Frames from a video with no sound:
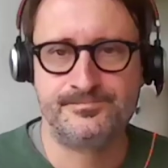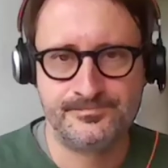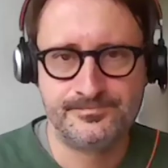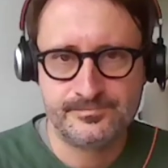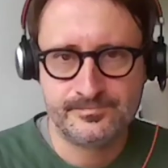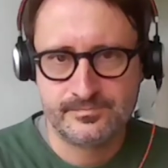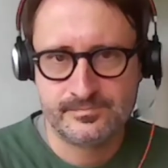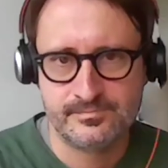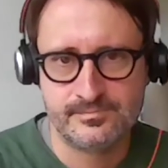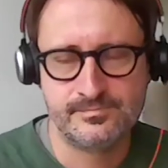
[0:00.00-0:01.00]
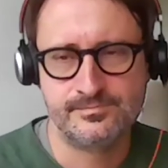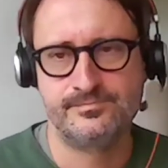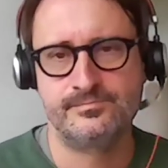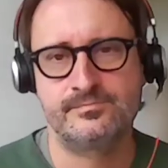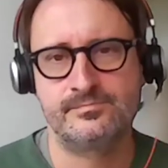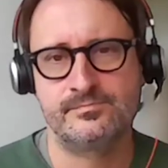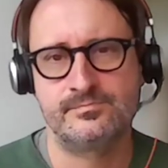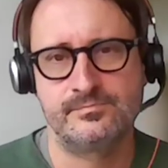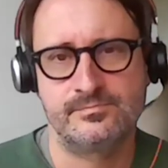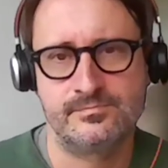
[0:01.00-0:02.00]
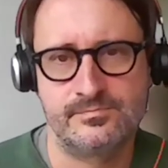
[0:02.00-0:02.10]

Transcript: Right. So if you